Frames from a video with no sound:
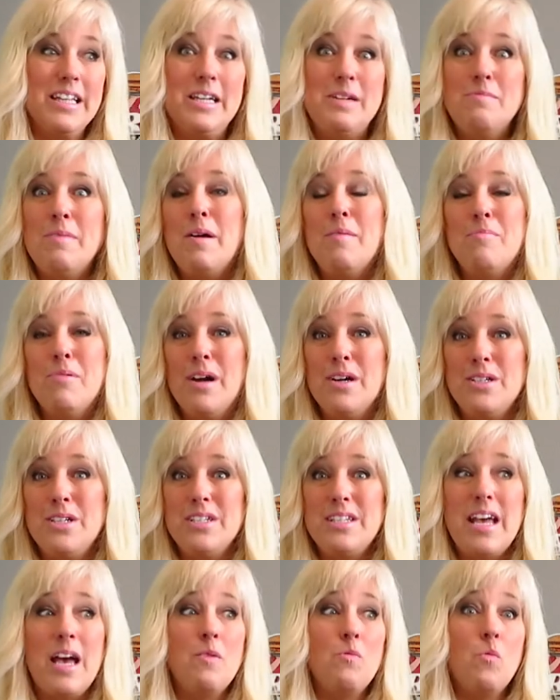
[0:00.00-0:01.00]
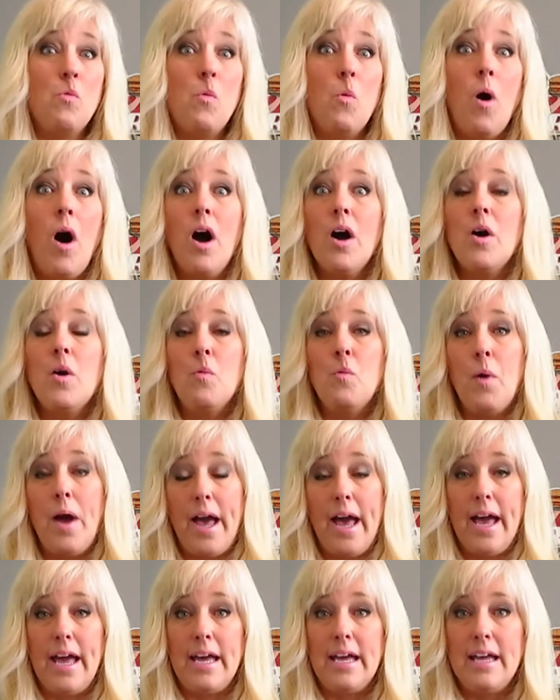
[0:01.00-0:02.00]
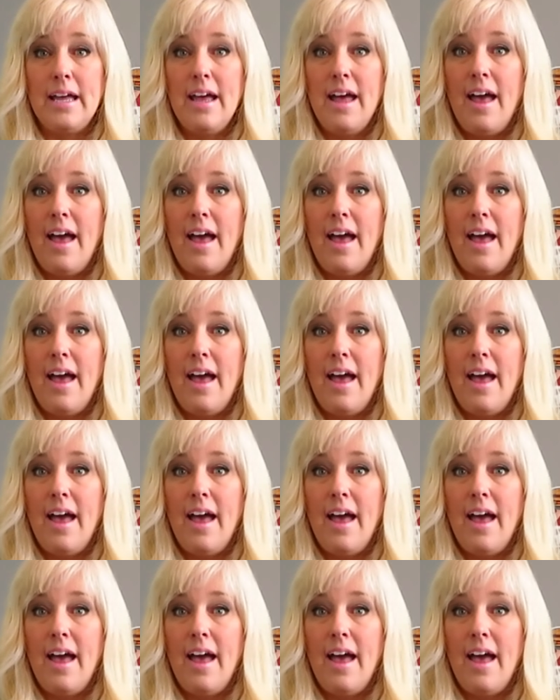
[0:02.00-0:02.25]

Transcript: clean my brushes, and walk away.